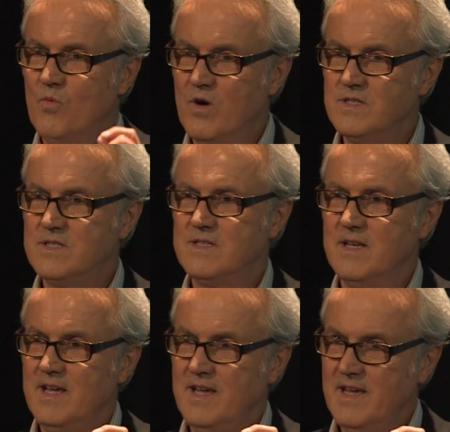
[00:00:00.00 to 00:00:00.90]
wants
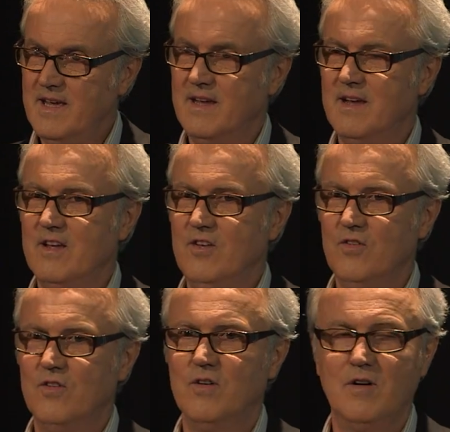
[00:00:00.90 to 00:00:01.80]
to hear
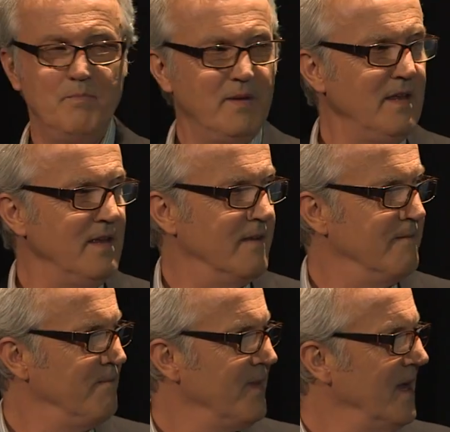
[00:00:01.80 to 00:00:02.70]
your opinion.